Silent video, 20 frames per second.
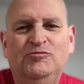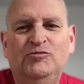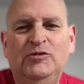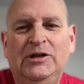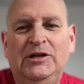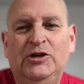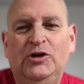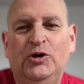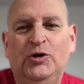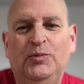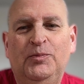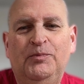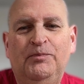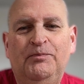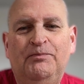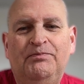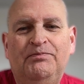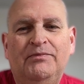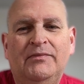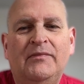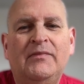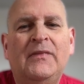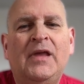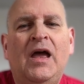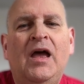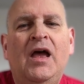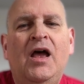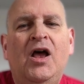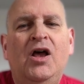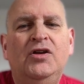really good.
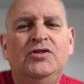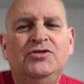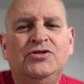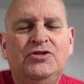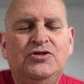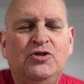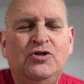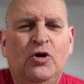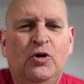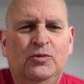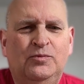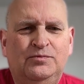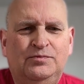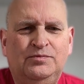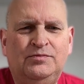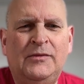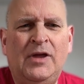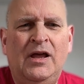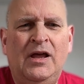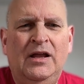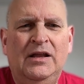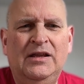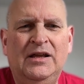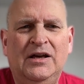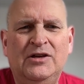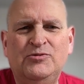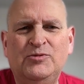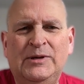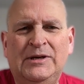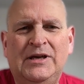So
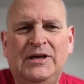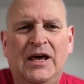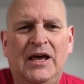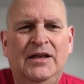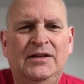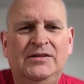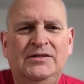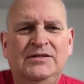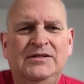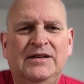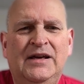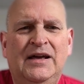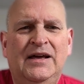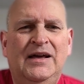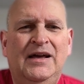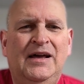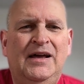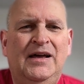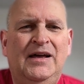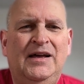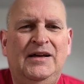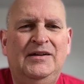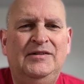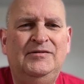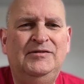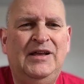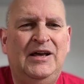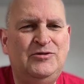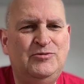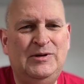last weekend, uh,
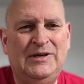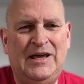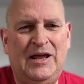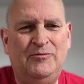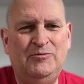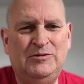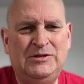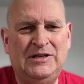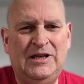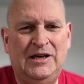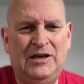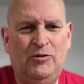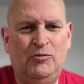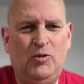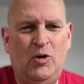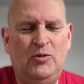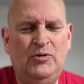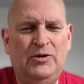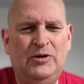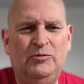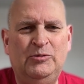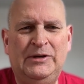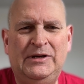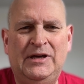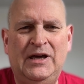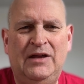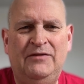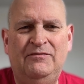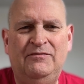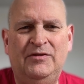last weekend was like a Rona
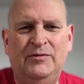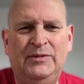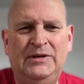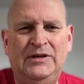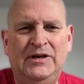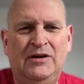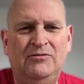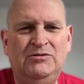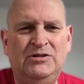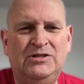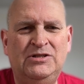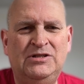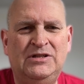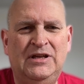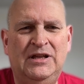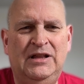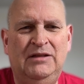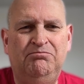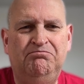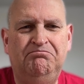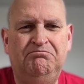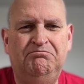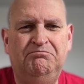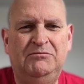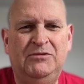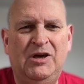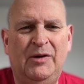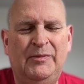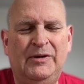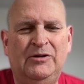weekend for me. I was still
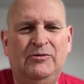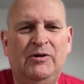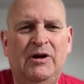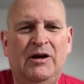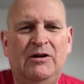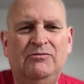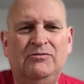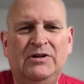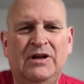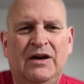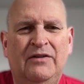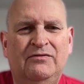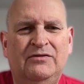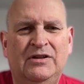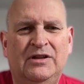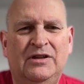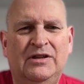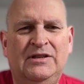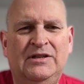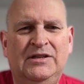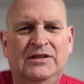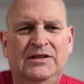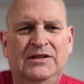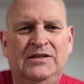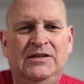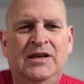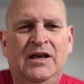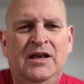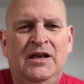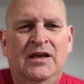coming round after
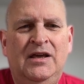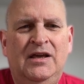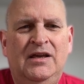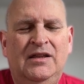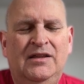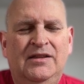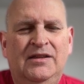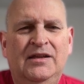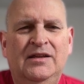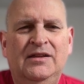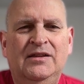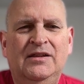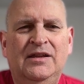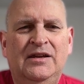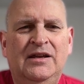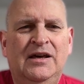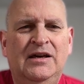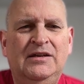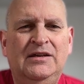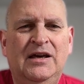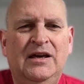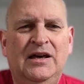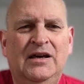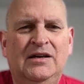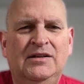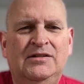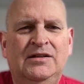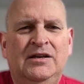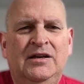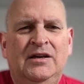the thing that I
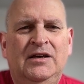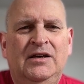had.